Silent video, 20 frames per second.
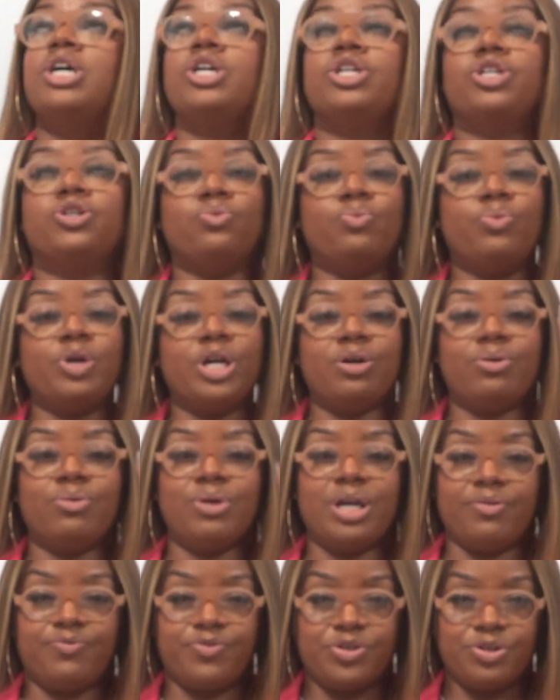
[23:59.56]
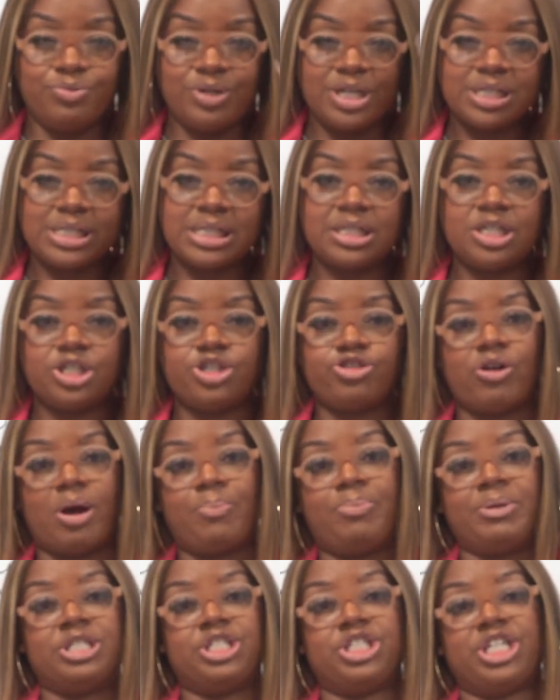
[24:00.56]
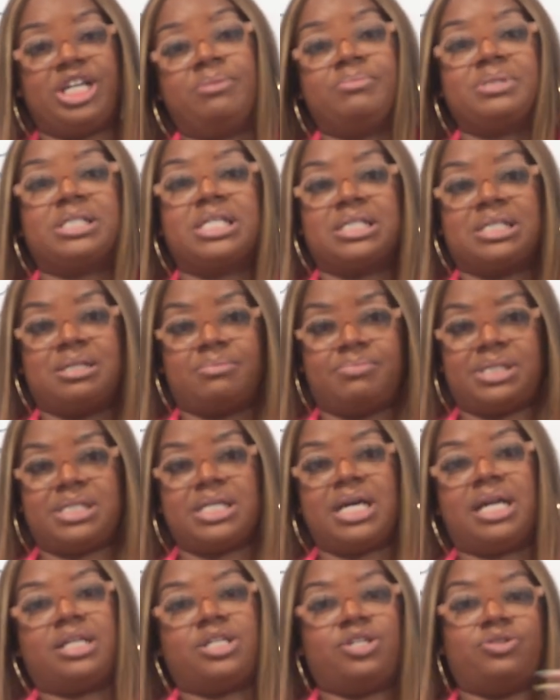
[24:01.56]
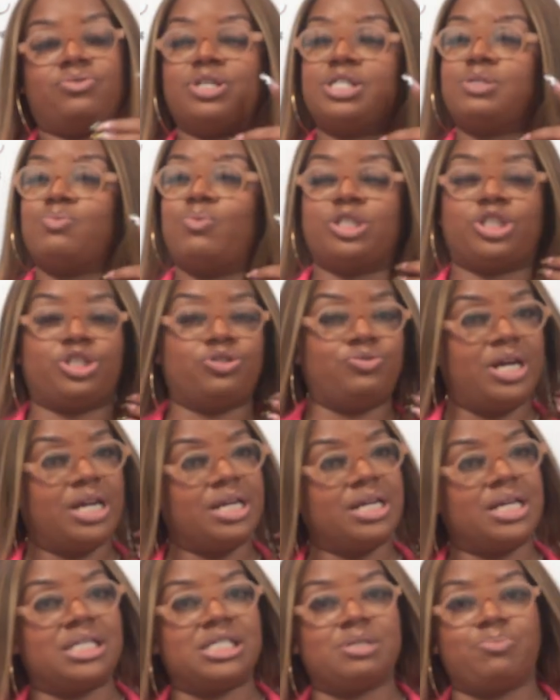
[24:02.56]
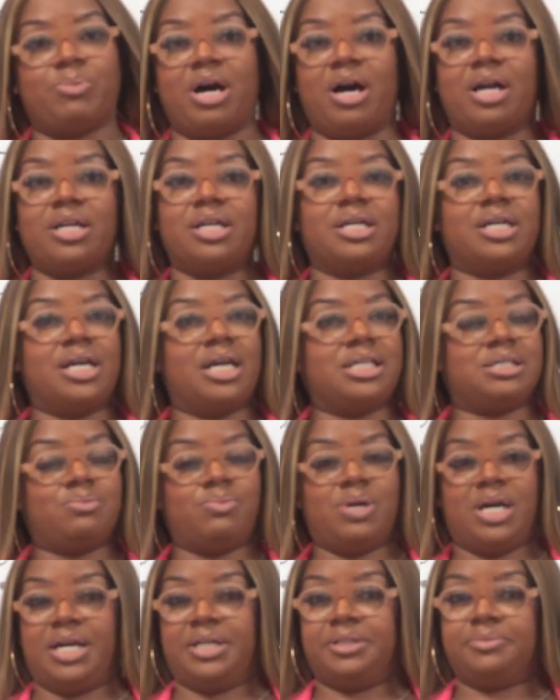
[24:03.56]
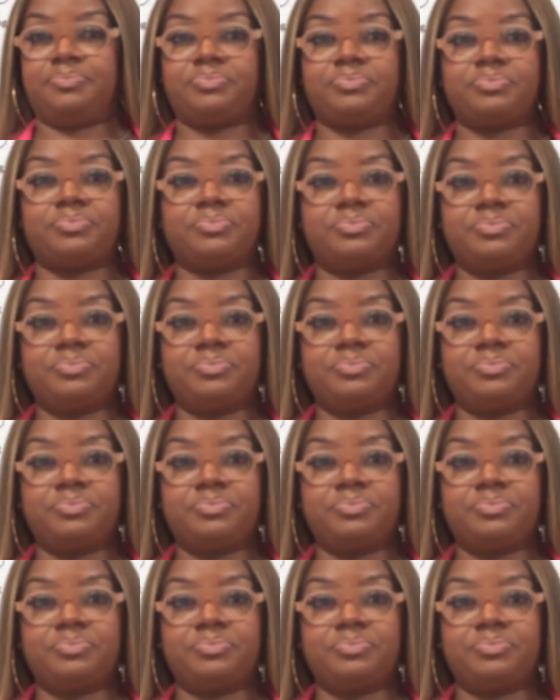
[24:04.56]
You will if you listen to Droppin Gems, because I'm telling you, because once you let it expire, guess what?